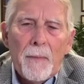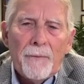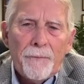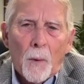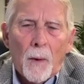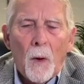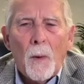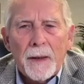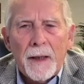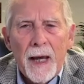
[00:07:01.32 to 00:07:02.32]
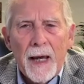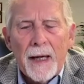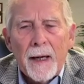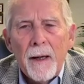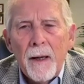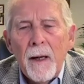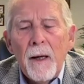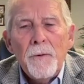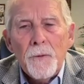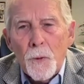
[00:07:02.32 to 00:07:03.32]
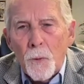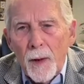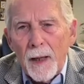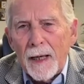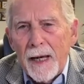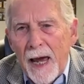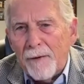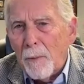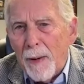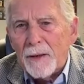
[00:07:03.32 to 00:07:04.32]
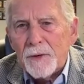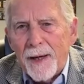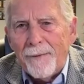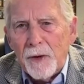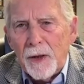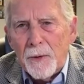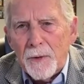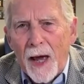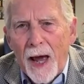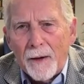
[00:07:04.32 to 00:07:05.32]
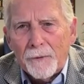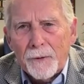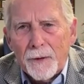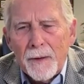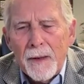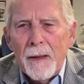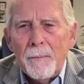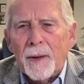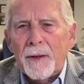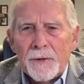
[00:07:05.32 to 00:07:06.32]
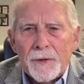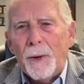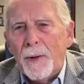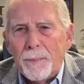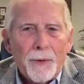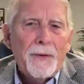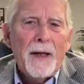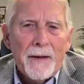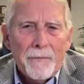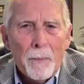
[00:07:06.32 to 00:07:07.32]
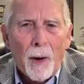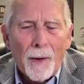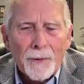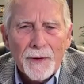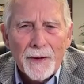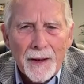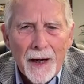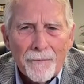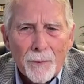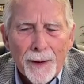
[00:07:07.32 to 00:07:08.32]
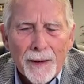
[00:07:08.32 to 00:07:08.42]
my 401k. You really have about 700,000 because 30% of it belongs to the government.